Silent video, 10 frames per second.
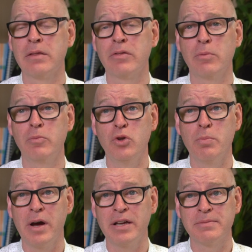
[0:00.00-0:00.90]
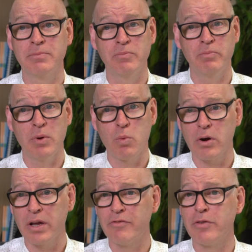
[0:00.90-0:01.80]
So you might be
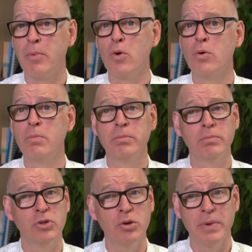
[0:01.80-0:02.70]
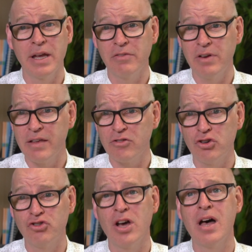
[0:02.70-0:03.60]
working from home, you may have lost
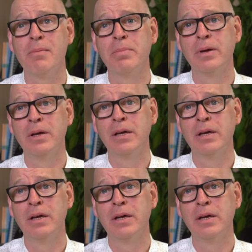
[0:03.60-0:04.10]
your job,